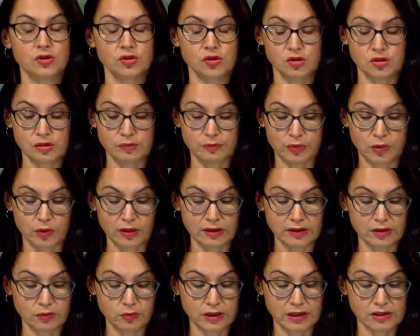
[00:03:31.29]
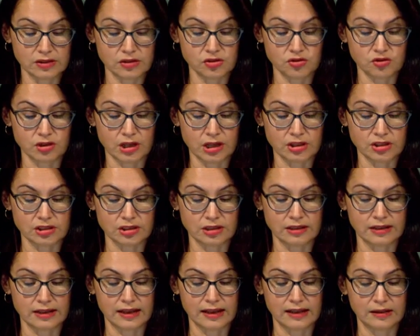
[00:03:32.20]
to support the
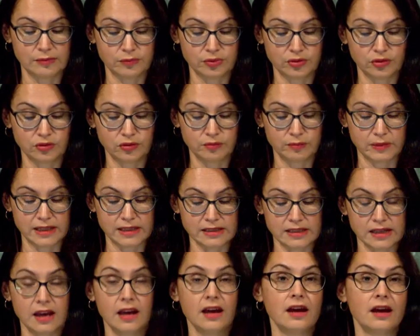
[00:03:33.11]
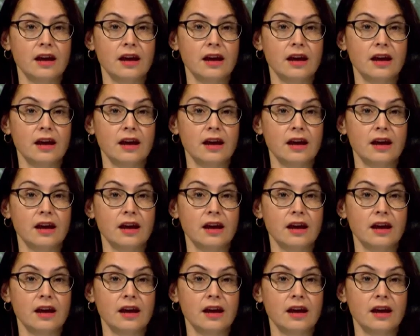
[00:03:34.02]
reconstruction and improvement